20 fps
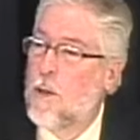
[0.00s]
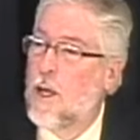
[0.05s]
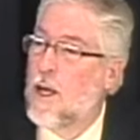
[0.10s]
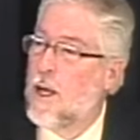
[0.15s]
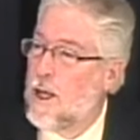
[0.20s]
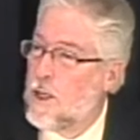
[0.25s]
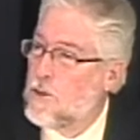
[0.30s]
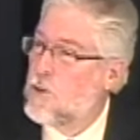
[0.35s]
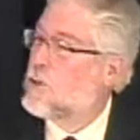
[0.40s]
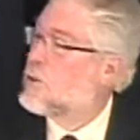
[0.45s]

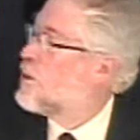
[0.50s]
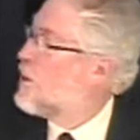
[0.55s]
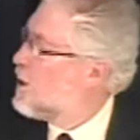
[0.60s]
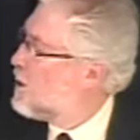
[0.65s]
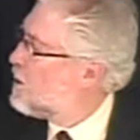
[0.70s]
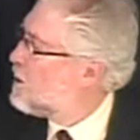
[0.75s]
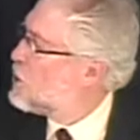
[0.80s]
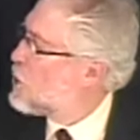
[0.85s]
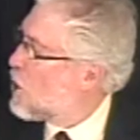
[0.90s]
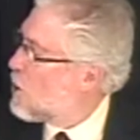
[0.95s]
as
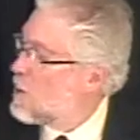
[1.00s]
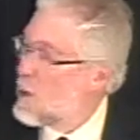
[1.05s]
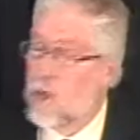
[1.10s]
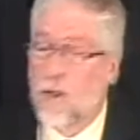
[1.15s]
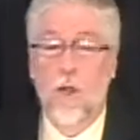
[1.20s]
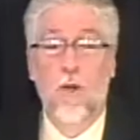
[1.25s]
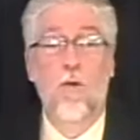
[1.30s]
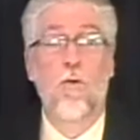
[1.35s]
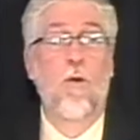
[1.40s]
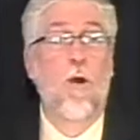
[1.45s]
I term it,
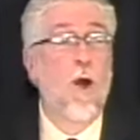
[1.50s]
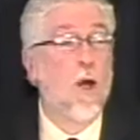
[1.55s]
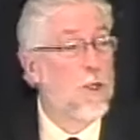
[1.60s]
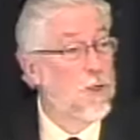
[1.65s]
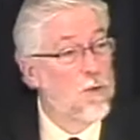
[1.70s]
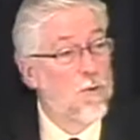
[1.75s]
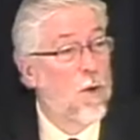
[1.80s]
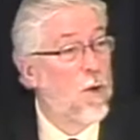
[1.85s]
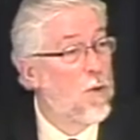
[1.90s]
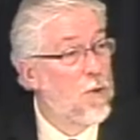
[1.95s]
the
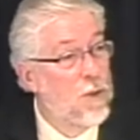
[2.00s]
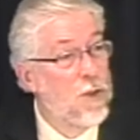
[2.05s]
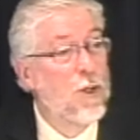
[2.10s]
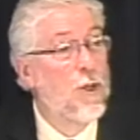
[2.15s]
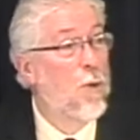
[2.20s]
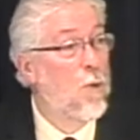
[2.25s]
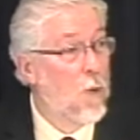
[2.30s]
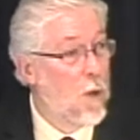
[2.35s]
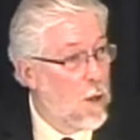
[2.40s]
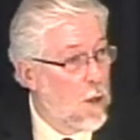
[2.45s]
crossroads of
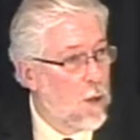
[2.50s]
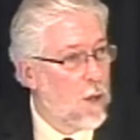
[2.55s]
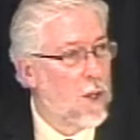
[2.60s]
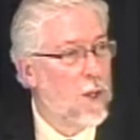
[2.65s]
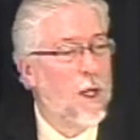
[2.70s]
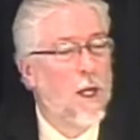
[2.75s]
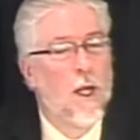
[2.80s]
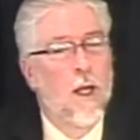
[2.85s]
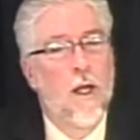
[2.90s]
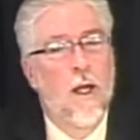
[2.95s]
the
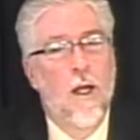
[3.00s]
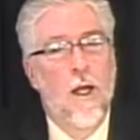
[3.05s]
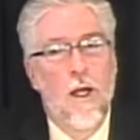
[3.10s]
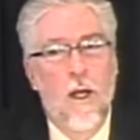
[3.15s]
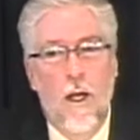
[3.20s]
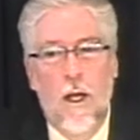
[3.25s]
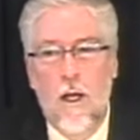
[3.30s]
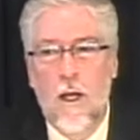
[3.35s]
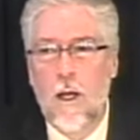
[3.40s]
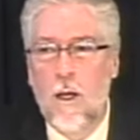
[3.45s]
world.
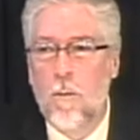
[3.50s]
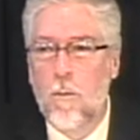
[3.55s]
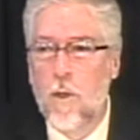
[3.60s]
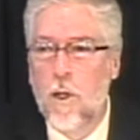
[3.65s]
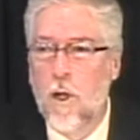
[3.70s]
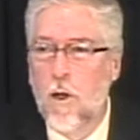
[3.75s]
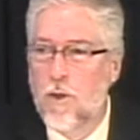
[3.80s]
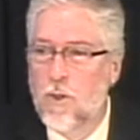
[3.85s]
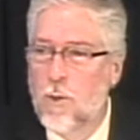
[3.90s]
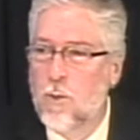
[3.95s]

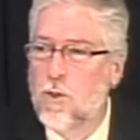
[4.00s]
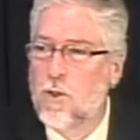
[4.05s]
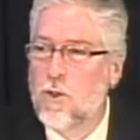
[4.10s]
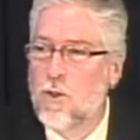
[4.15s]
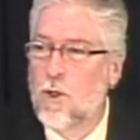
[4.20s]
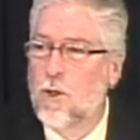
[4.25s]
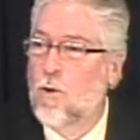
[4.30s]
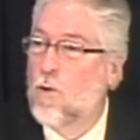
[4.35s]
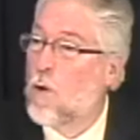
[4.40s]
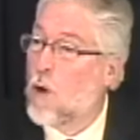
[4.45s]
Because it
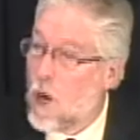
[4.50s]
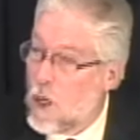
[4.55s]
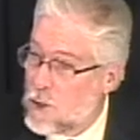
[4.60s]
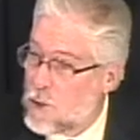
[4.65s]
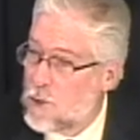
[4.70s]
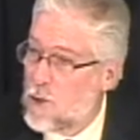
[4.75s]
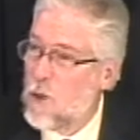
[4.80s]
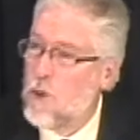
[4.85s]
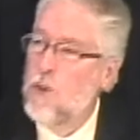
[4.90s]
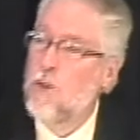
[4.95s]
was a
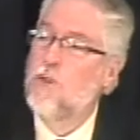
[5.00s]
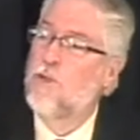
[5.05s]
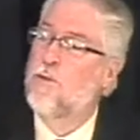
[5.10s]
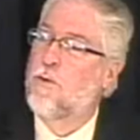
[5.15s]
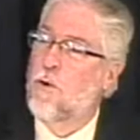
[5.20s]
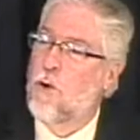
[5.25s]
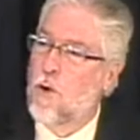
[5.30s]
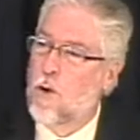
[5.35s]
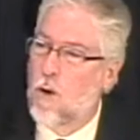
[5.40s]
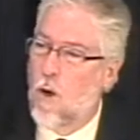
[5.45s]
crossroads
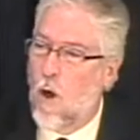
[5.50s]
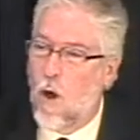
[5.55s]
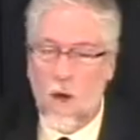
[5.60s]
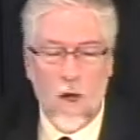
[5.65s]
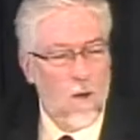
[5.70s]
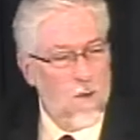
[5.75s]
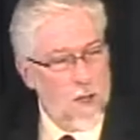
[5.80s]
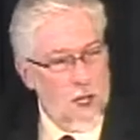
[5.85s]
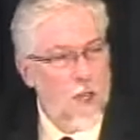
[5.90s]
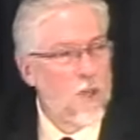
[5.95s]
for
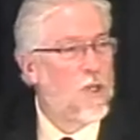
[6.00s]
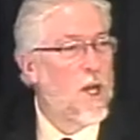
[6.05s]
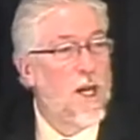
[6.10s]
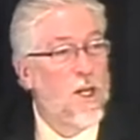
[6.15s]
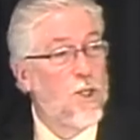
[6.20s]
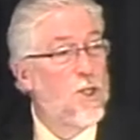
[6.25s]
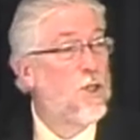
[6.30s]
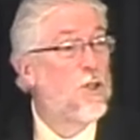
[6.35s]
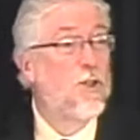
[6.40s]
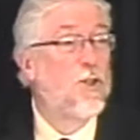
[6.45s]
all of these
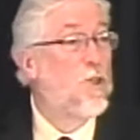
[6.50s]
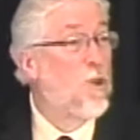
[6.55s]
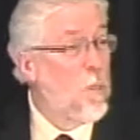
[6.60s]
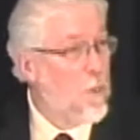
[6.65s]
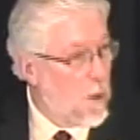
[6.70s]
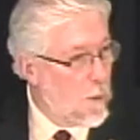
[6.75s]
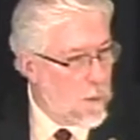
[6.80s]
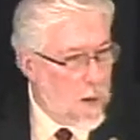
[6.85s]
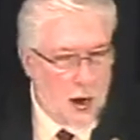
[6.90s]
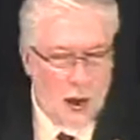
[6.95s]
ancient
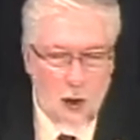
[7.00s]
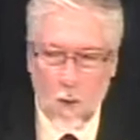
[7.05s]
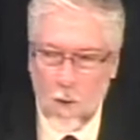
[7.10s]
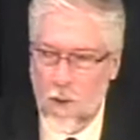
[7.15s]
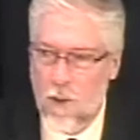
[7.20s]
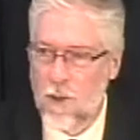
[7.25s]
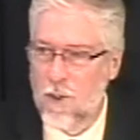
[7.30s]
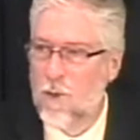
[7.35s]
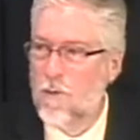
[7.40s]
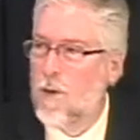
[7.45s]

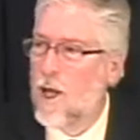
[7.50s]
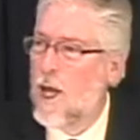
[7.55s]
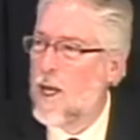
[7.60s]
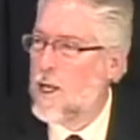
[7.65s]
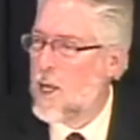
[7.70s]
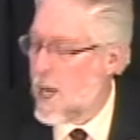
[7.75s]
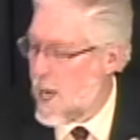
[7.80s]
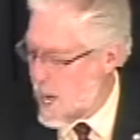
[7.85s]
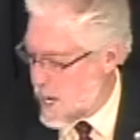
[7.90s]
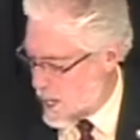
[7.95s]
superpowers of that
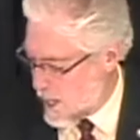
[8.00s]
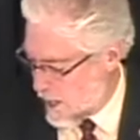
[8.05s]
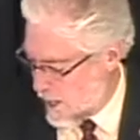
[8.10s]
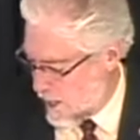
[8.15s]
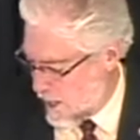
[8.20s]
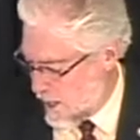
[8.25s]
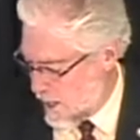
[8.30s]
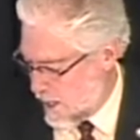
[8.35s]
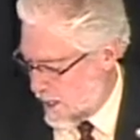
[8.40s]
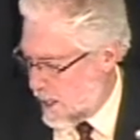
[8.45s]
day.
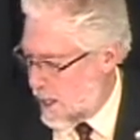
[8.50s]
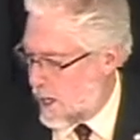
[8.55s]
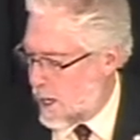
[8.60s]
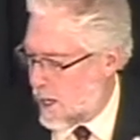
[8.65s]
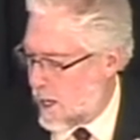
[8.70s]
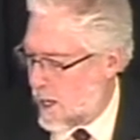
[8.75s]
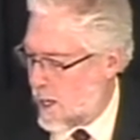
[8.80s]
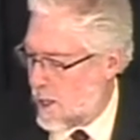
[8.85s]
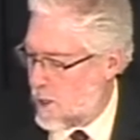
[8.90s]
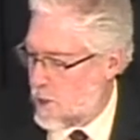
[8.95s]

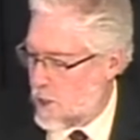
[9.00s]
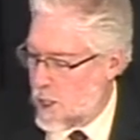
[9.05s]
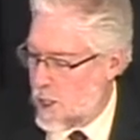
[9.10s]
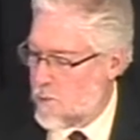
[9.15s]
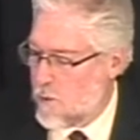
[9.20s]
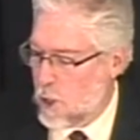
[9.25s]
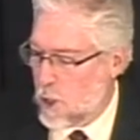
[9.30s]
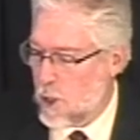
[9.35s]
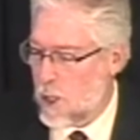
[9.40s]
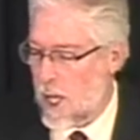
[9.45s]
You can
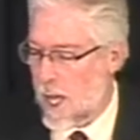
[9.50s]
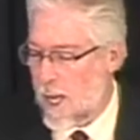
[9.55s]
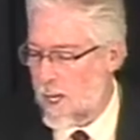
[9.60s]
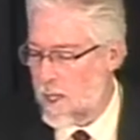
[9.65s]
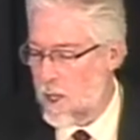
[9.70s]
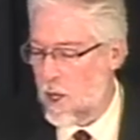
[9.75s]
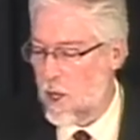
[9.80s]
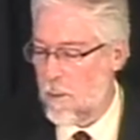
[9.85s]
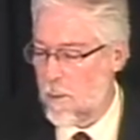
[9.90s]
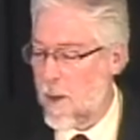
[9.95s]
even look at
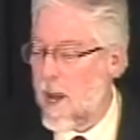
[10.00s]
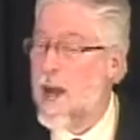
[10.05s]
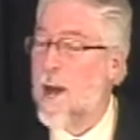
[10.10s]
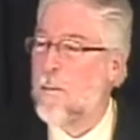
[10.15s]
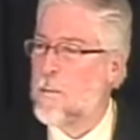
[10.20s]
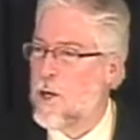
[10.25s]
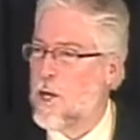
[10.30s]
it on a map